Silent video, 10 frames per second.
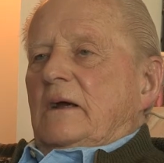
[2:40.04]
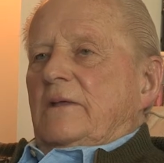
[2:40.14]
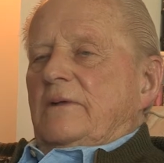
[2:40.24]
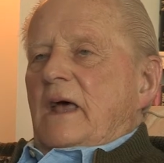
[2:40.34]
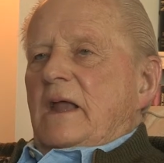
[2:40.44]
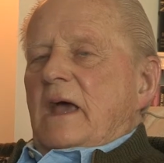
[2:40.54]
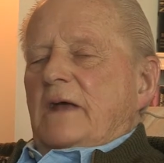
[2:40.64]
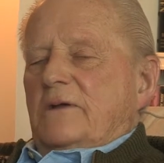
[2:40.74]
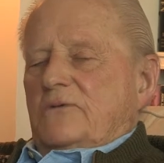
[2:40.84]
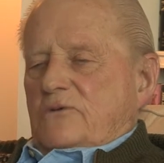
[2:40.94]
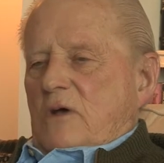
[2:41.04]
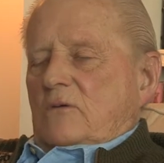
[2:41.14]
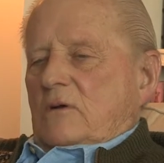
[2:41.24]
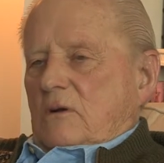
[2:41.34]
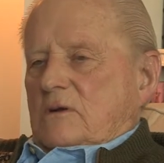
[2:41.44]
the nanny had
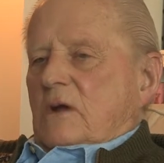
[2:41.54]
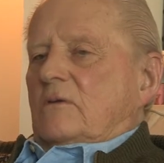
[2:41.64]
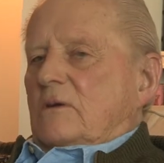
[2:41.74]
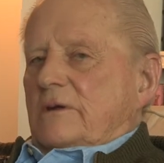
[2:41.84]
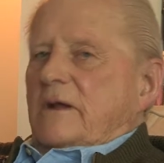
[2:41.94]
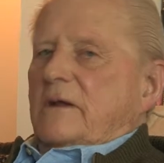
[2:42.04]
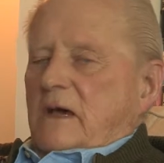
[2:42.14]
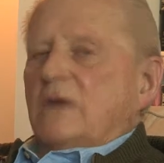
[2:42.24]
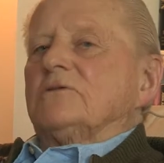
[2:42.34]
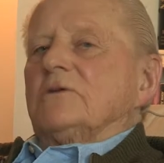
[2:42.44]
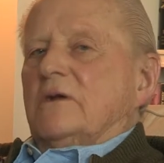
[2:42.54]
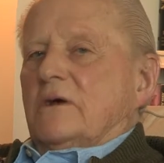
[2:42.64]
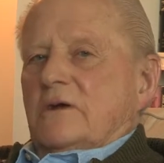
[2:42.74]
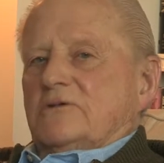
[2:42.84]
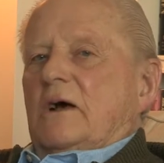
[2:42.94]
total, total dedication to
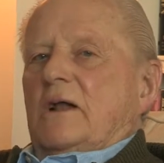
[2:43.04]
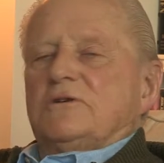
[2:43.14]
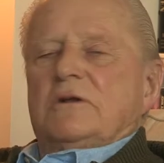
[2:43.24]
her child.